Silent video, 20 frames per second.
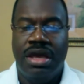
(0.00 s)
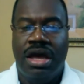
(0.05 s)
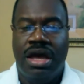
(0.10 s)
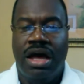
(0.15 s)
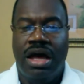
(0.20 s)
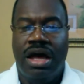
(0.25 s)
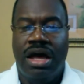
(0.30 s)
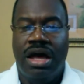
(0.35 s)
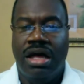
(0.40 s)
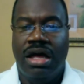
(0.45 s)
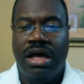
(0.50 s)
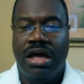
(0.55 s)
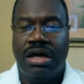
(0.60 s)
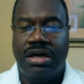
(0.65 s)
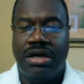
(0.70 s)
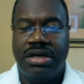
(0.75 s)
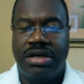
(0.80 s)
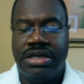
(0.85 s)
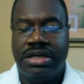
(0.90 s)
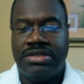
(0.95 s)

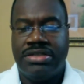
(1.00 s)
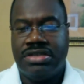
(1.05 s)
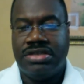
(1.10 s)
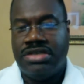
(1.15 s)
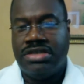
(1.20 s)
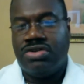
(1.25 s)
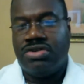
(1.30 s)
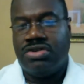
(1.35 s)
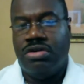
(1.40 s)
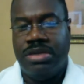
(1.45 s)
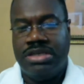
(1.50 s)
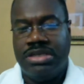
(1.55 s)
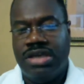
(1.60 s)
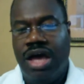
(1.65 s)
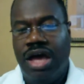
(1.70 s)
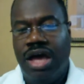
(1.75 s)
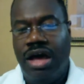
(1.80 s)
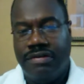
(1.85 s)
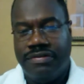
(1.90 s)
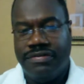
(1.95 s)
It's going to be
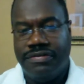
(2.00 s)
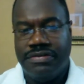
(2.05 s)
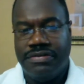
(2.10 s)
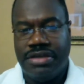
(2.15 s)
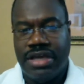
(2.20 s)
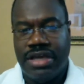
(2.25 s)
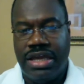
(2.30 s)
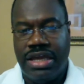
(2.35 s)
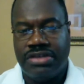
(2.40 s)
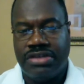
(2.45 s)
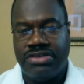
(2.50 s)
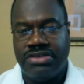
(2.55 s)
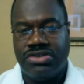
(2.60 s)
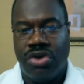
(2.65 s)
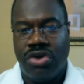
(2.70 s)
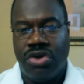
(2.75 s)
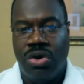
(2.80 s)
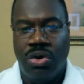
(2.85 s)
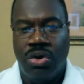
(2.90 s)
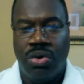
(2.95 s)
tough. And
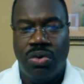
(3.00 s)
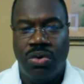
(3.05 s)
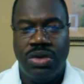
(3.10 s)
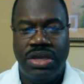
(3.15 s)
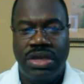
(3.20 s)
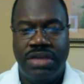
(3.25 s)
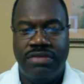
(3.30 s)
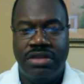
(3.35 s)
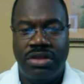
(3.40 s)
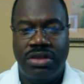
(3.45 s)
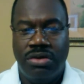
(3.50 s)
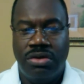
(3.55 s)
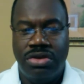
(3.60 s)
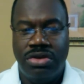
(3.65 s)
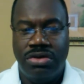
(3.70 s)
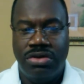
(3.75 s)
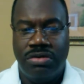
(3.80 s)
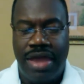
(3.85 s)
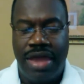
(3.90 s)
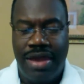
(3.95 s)
so even though
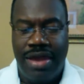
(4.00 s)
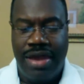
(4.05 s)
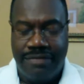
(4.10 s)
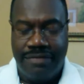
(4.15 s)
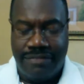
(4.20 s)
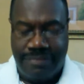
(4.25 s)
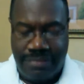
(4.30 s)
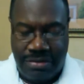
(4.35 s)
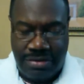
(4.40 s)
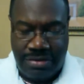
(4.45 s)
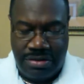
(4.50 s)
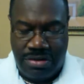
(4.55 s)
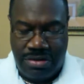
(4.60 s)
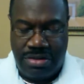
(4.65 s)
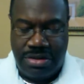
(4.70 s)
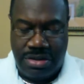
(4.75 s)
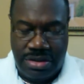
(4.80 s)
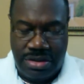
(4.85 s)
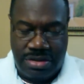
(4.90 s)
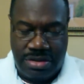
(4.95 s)
you have, you know,
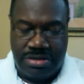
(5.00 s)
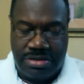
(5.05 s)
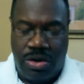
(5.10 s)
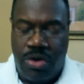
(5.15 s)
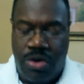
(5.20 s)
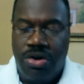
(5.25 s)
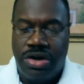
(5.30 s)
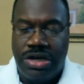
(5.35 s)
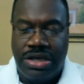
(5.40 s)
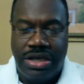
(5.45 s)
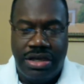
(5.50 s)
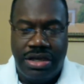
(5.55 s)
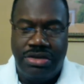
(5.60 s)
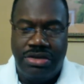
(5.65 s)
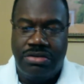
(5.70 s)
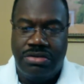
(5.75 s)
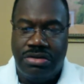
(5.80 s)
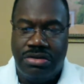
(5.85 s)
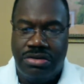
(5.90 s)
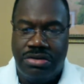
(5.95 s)
the authority
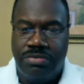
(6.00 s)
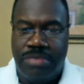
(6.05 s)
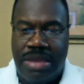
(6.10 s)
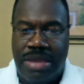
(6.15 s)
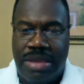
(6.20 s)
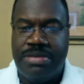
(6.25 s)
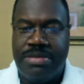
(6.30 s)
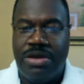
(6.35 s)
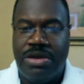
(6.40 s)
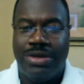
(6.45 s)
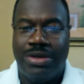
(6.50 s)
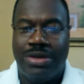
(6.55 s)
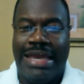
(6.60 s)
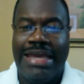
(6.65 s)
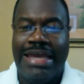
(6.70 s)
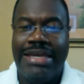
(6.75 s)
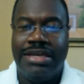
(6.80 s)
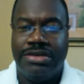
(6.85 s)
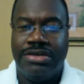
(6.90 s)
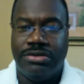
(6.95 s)
and you may be
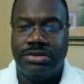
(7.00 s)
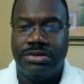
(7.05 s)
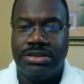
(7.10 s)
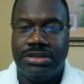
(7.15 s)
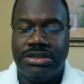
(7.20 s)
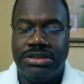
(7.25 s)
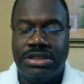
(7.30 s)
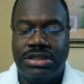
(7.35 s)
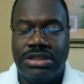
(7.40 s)
okay to do it,